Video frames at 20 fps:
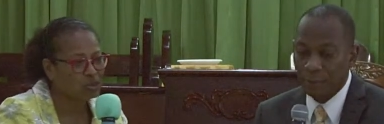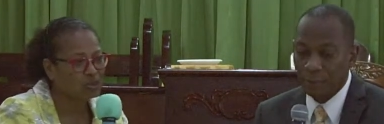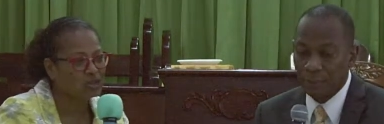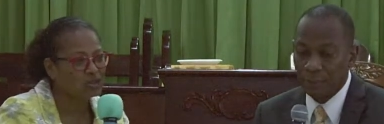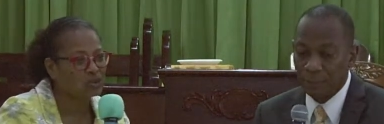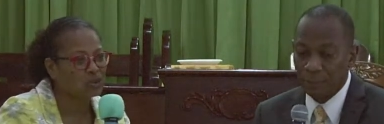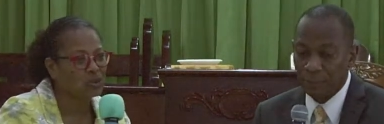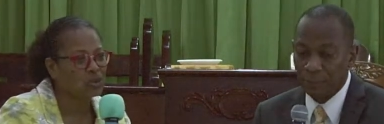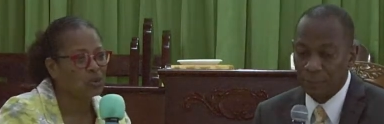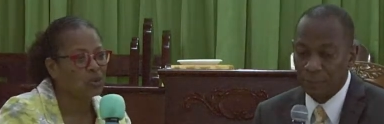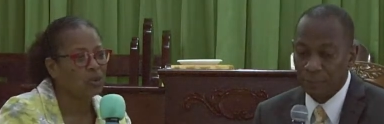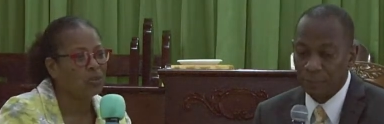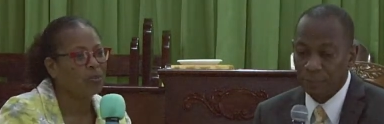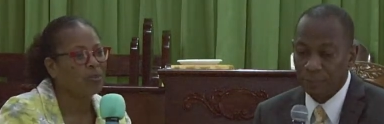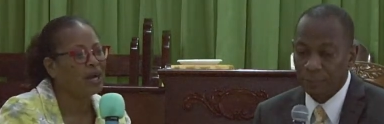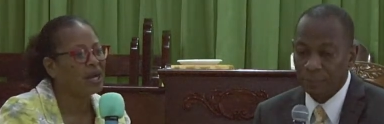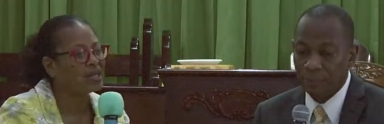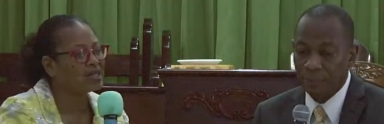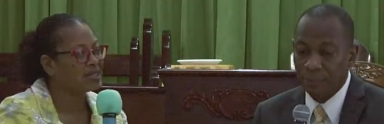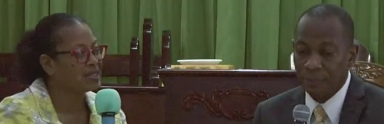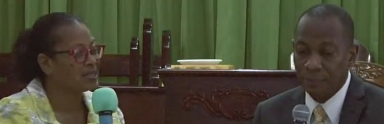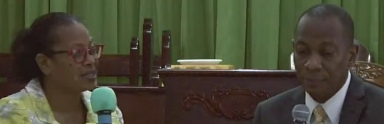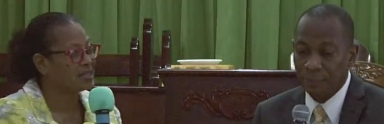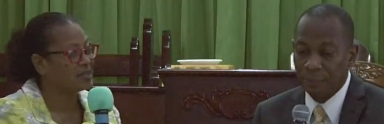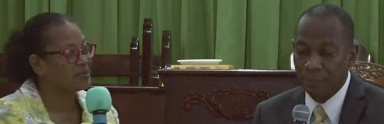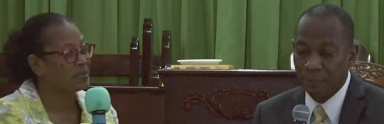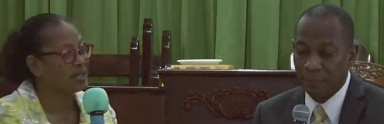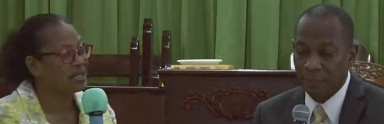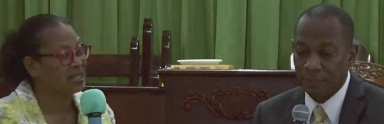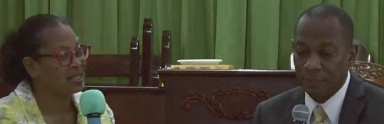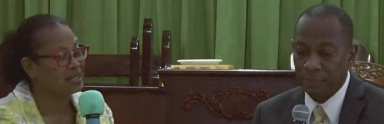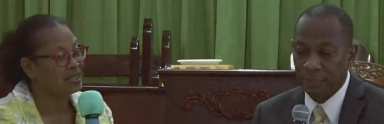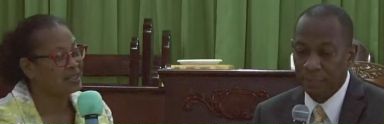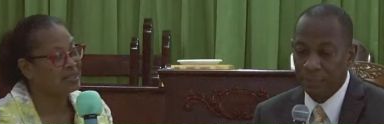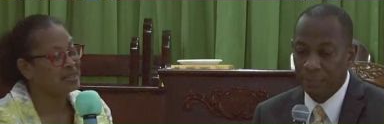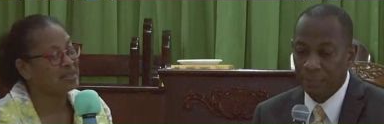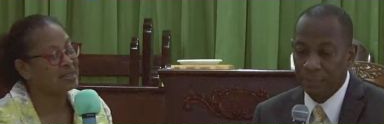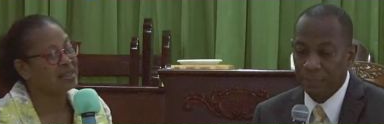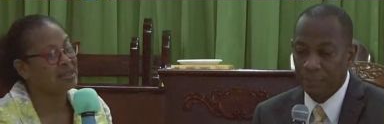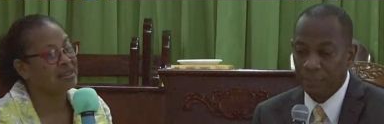Speaker 1: so
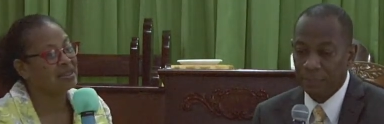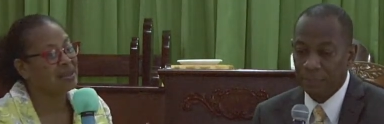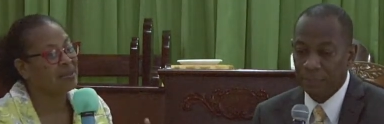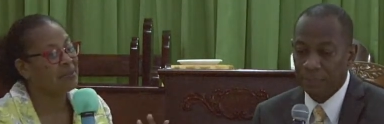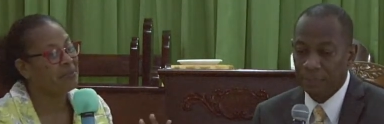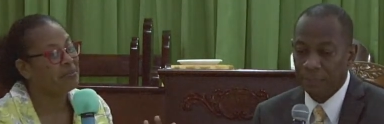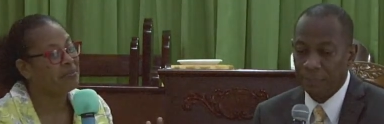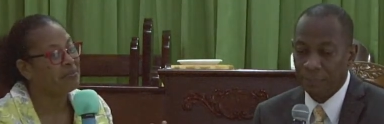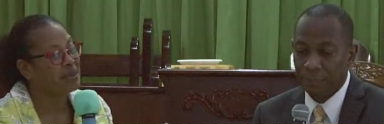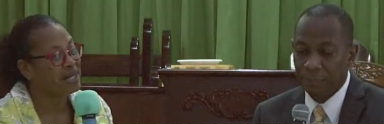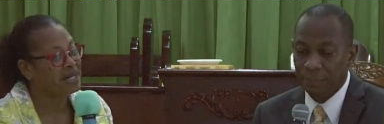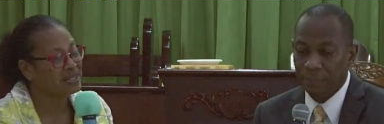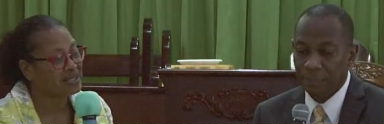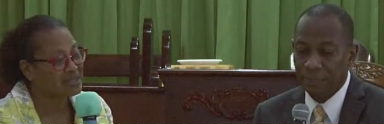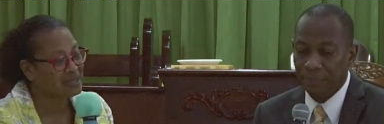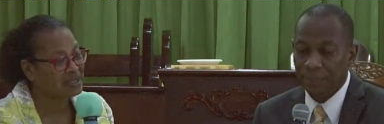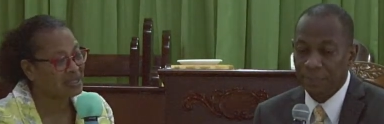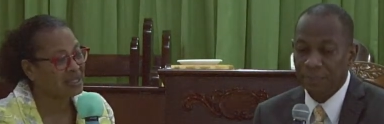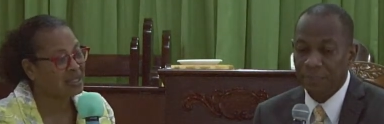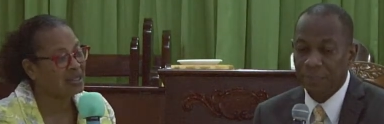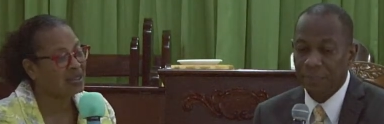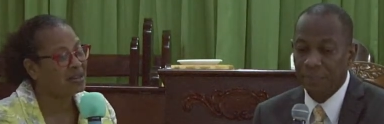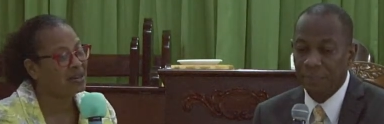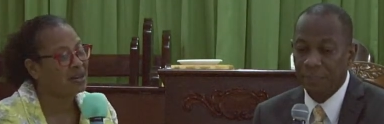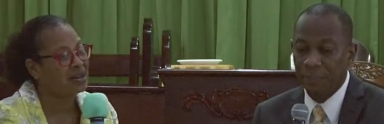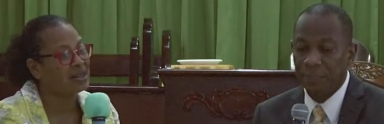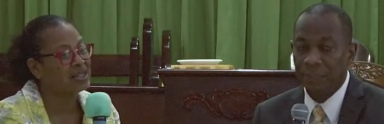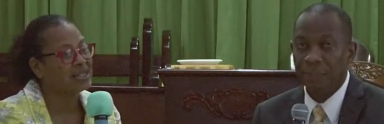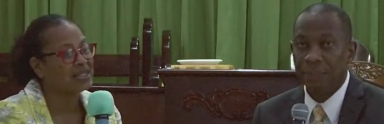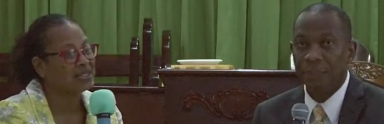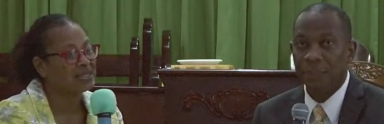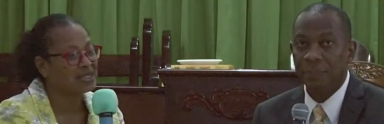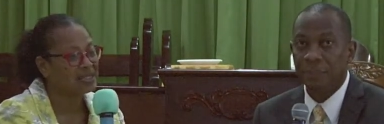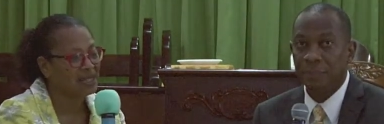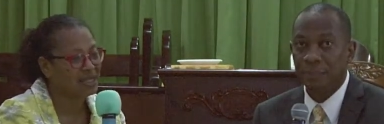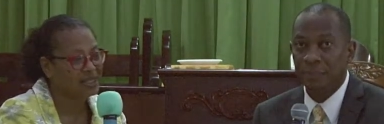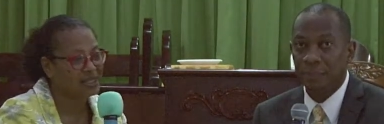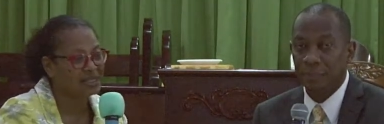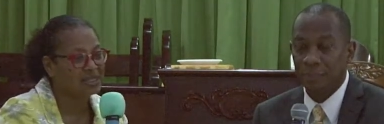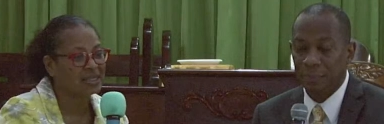participate in the blessing God
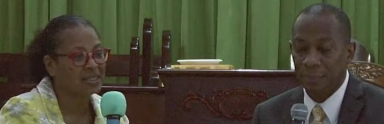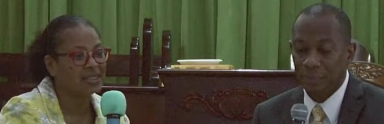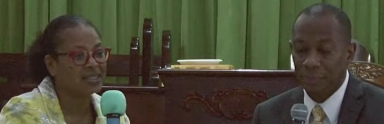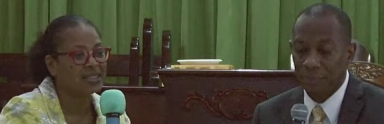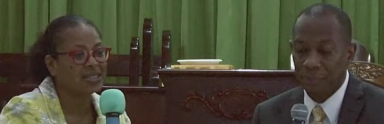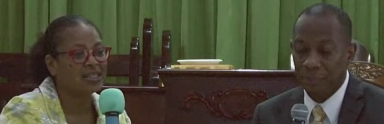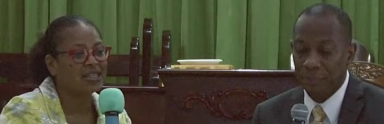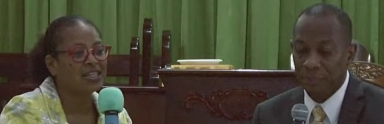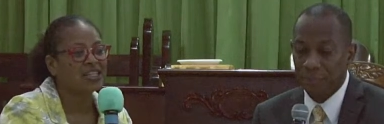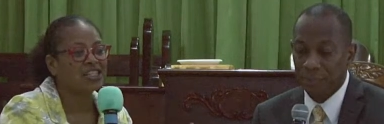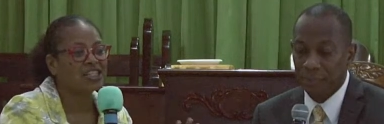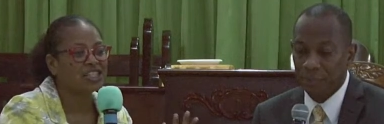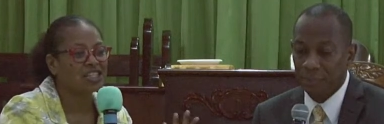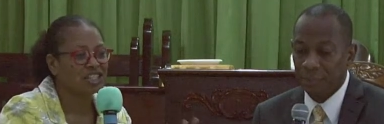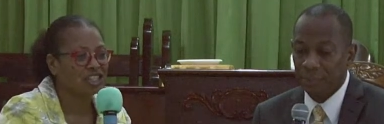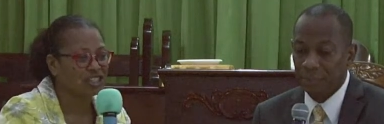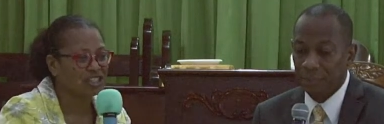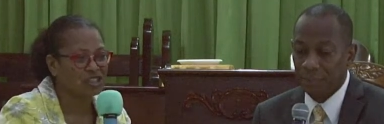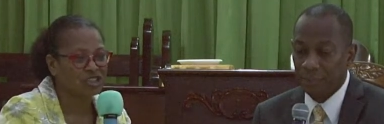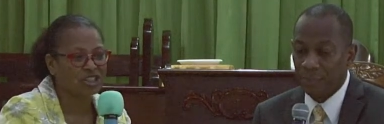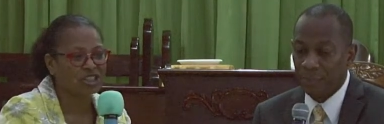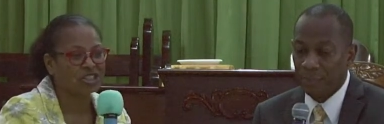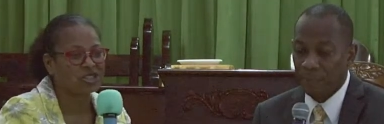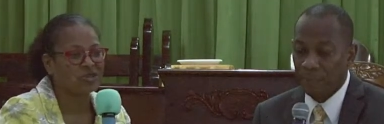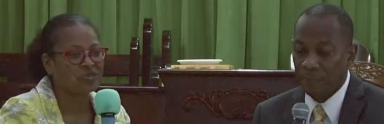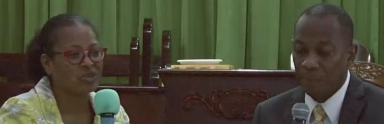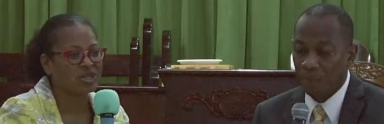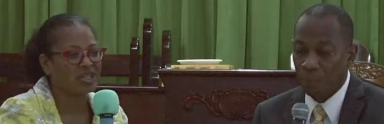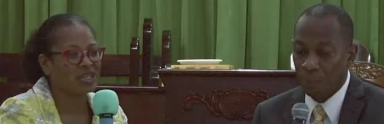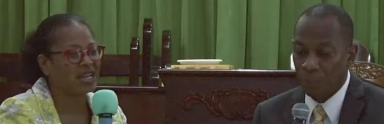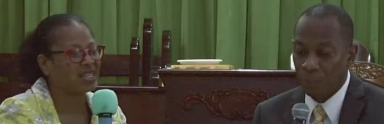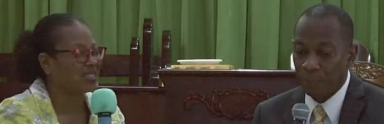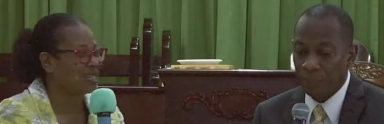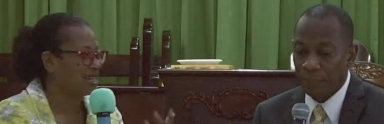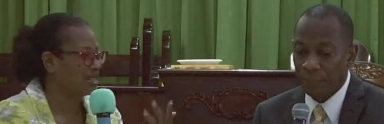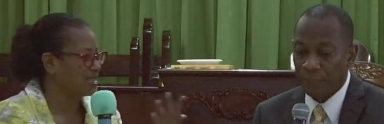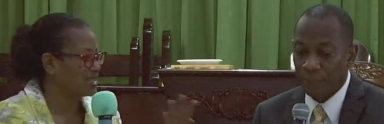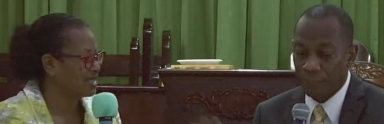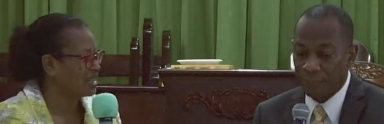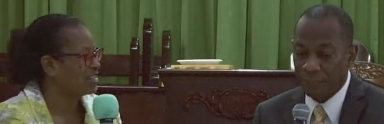intended children to be, as I
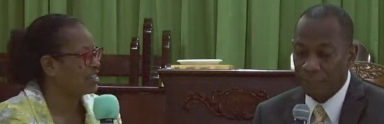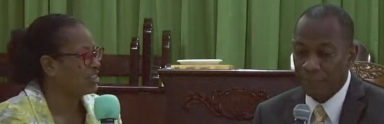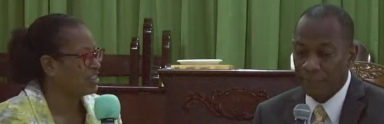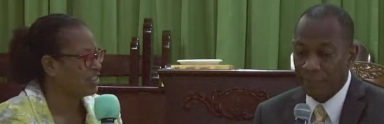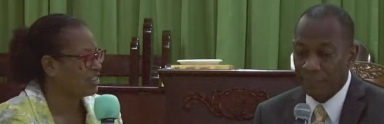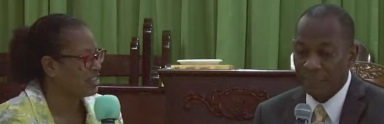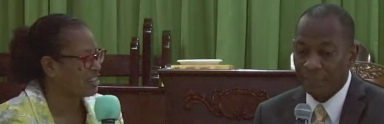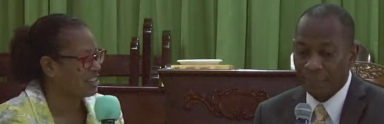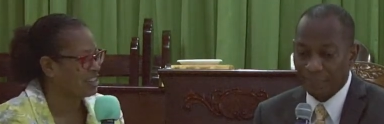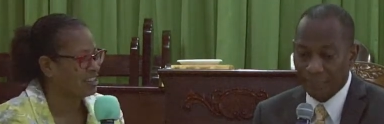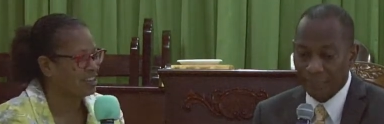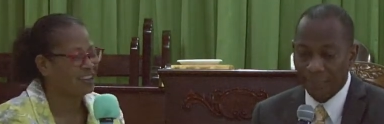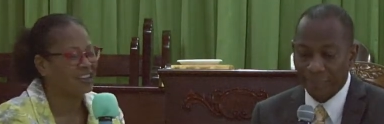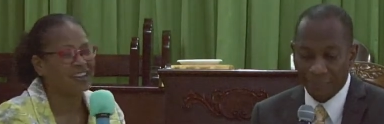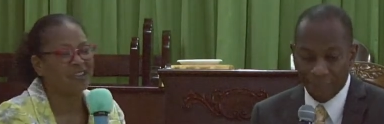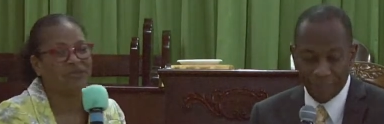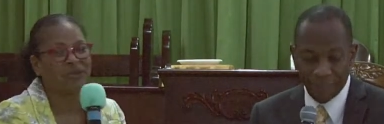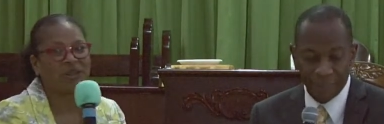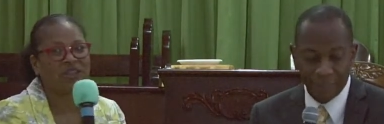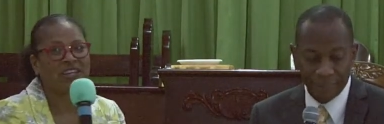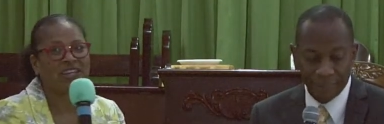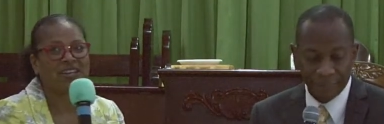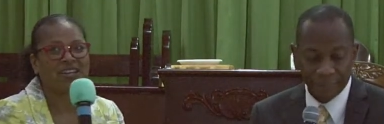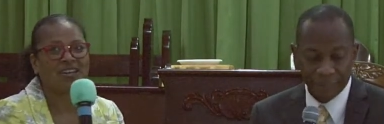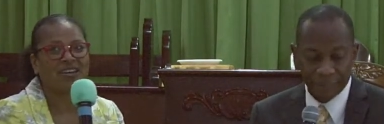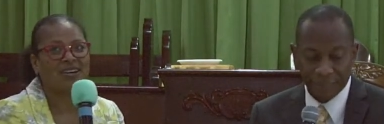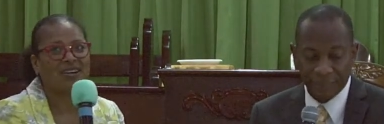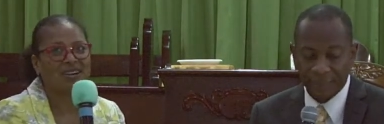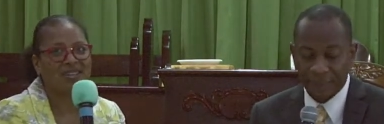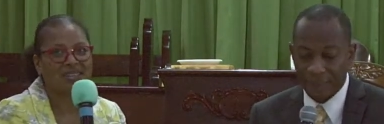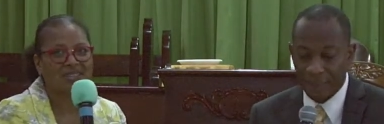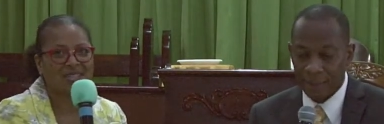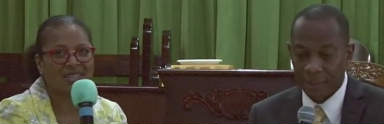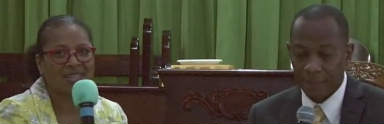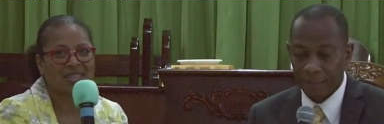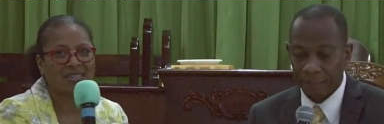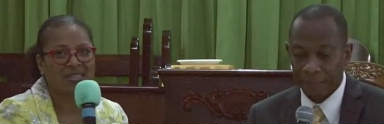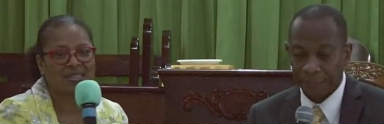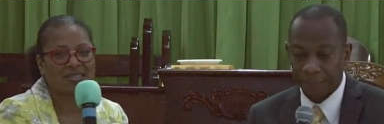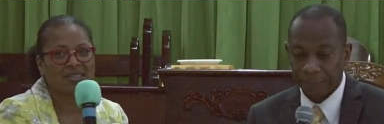said earlier, within the
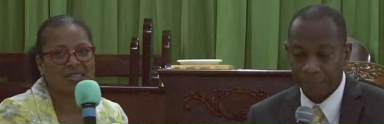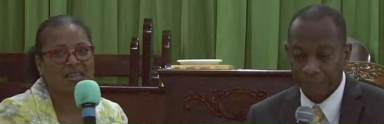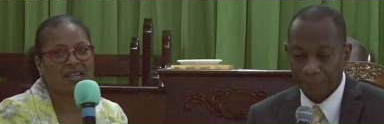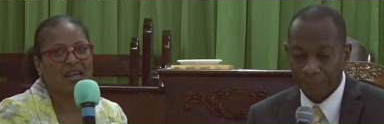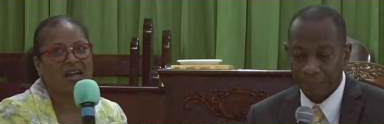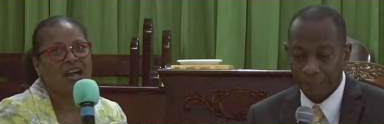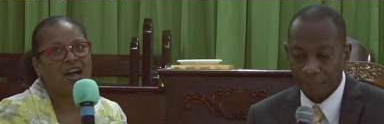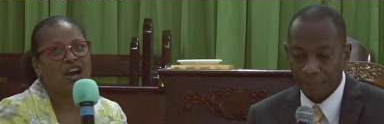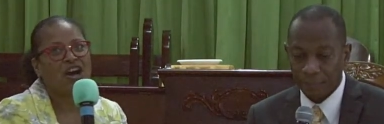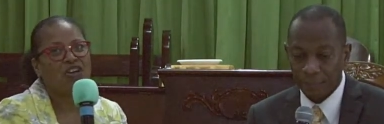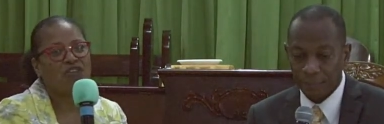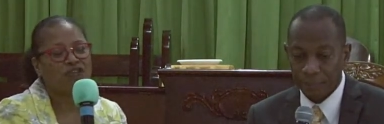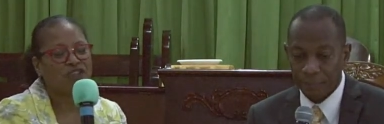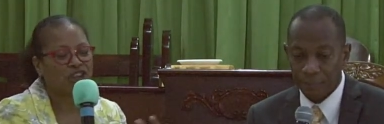context of